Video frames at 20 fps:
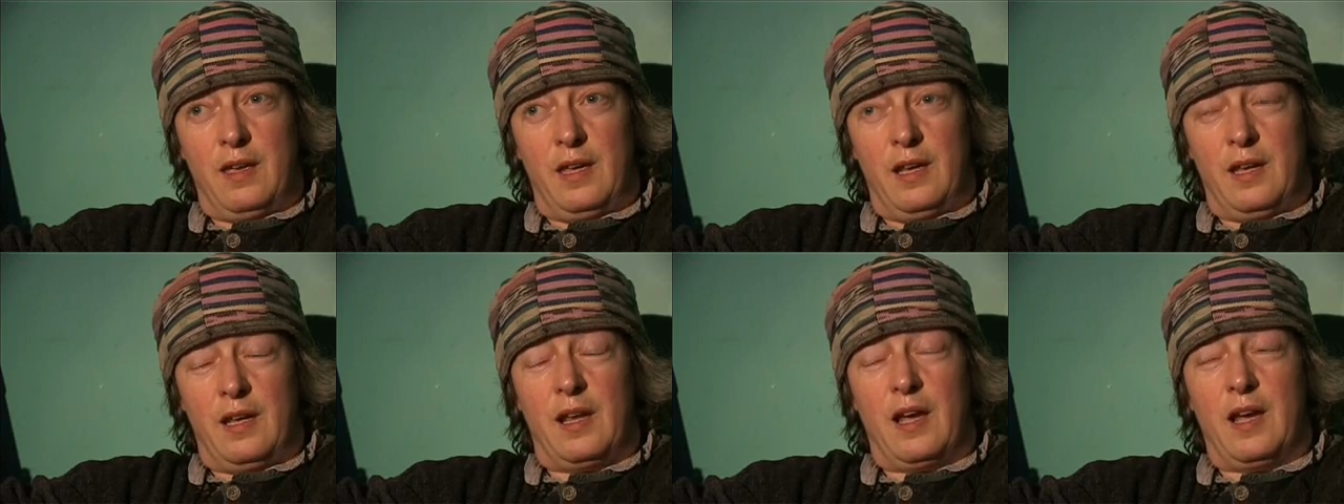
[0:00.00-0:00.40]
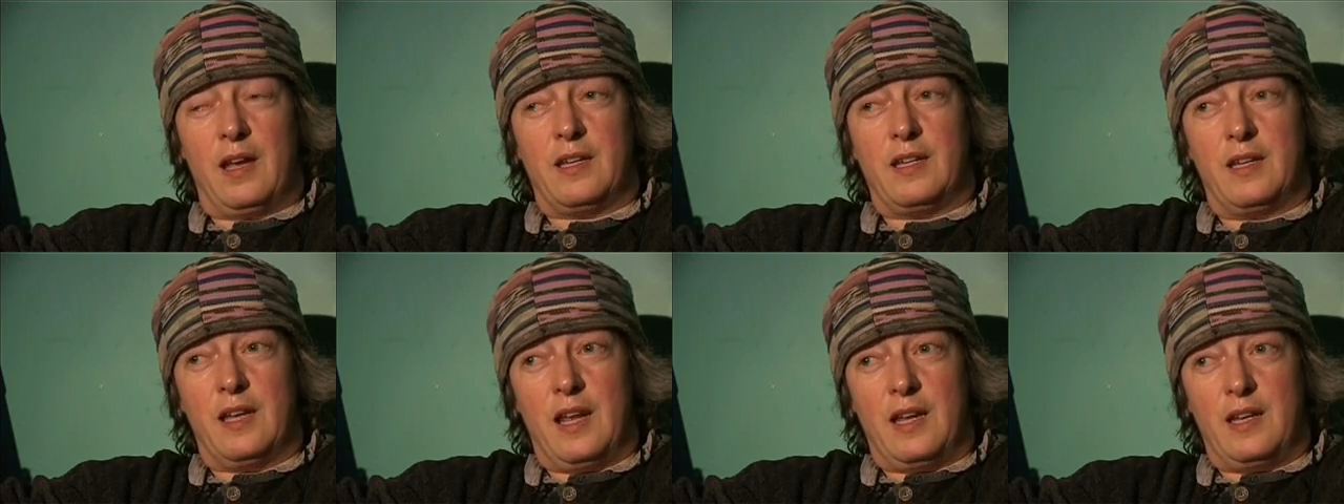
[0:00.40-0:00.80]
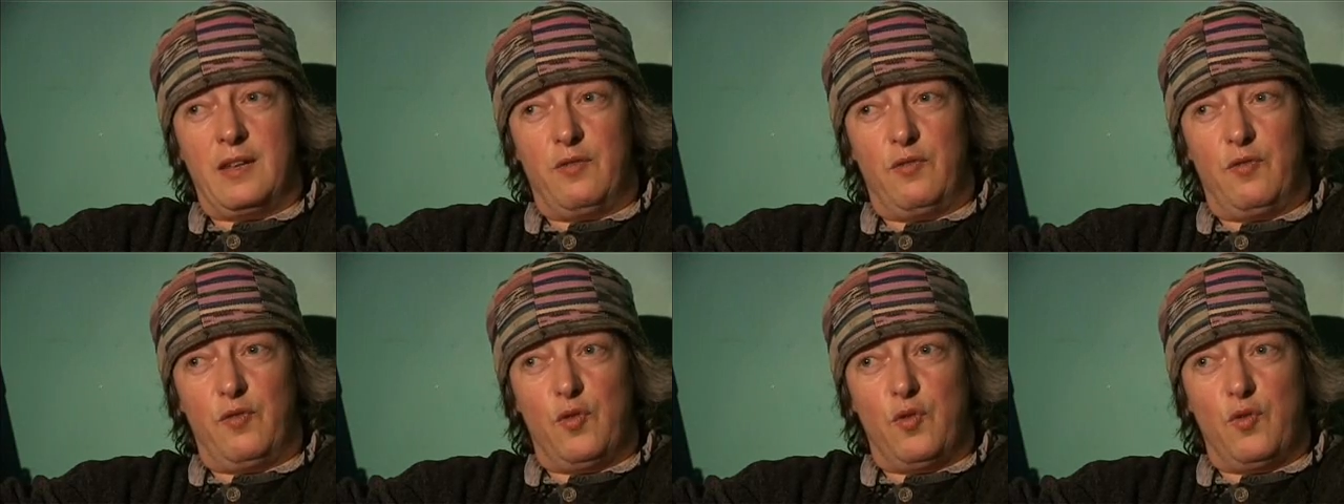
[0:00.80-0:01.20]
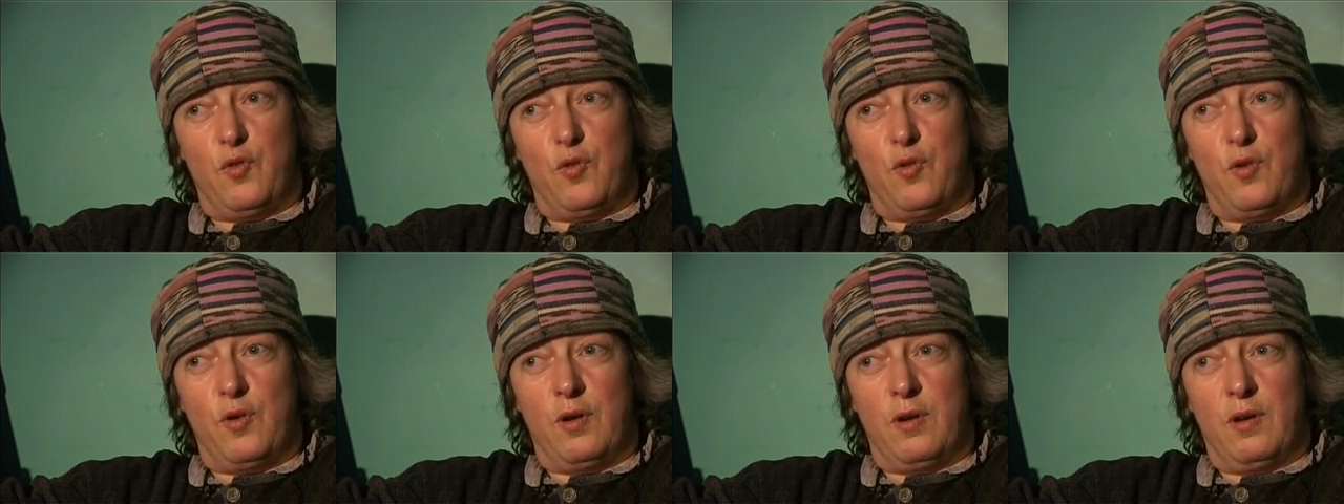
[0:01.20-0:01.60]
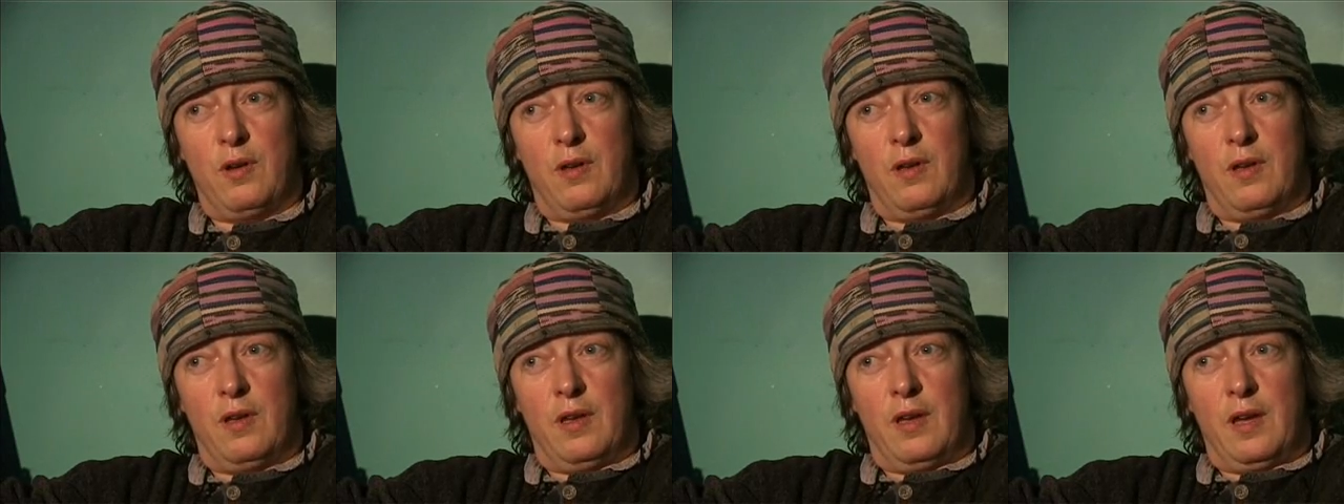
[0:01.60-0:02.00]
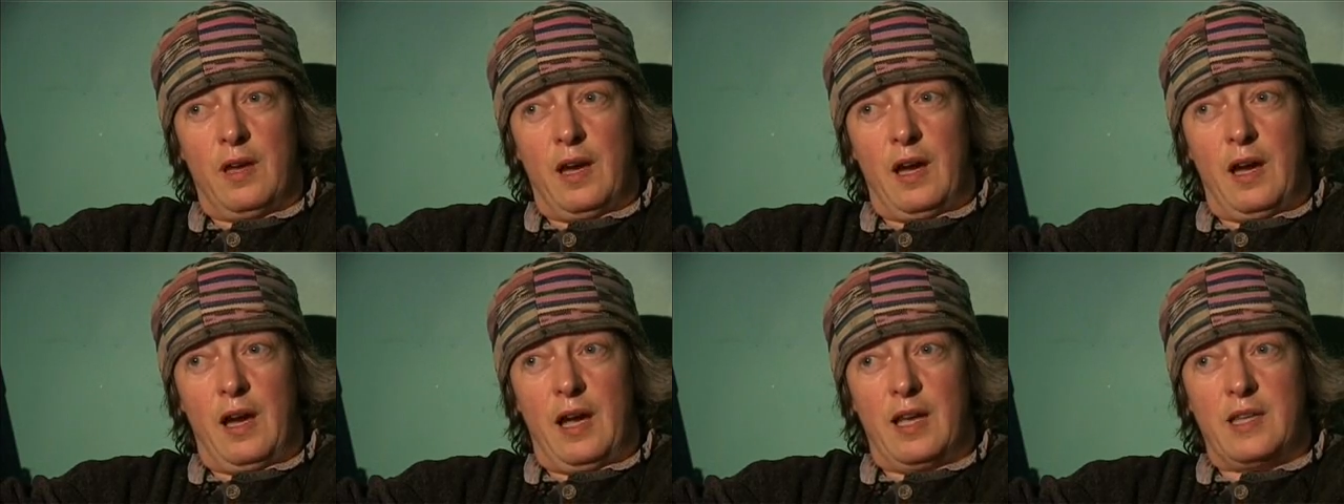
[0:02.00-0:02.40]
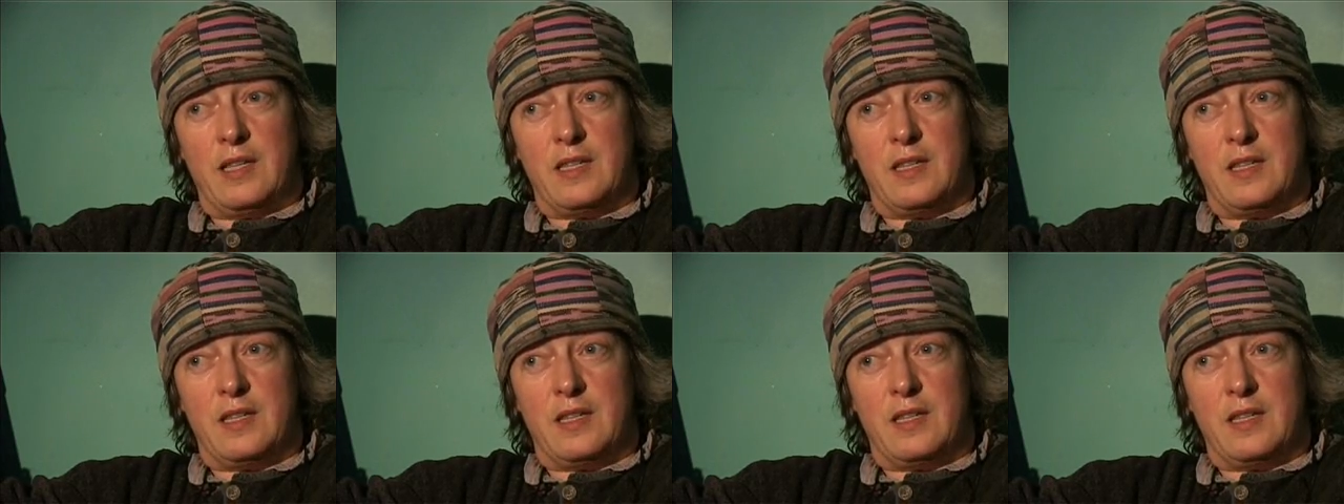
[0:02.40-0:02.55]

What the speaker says: in 1984, I